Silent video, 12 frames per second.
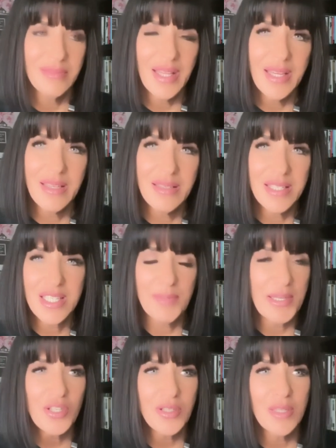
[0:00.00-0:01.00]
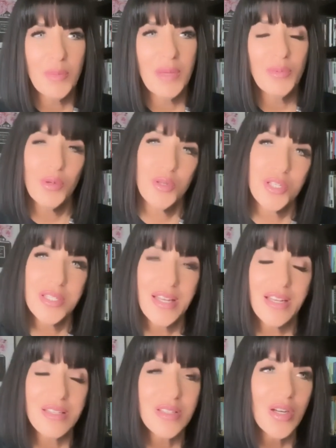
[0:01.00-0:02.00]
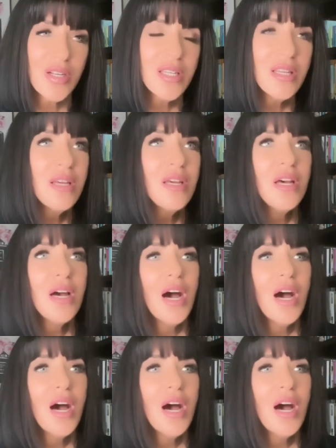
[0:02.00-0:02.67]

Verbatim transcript: like especially to people who are just getting started.